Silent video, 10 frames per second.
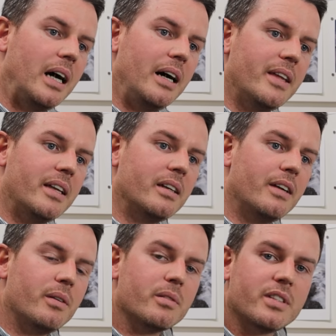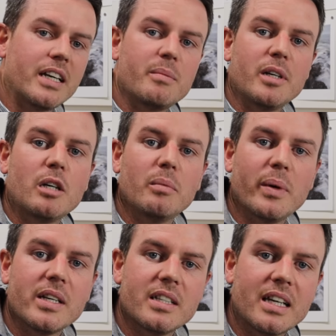And then if it's taken me a couple
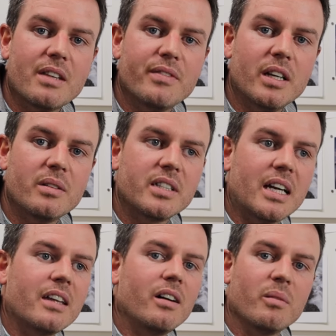of weeks to get the video together,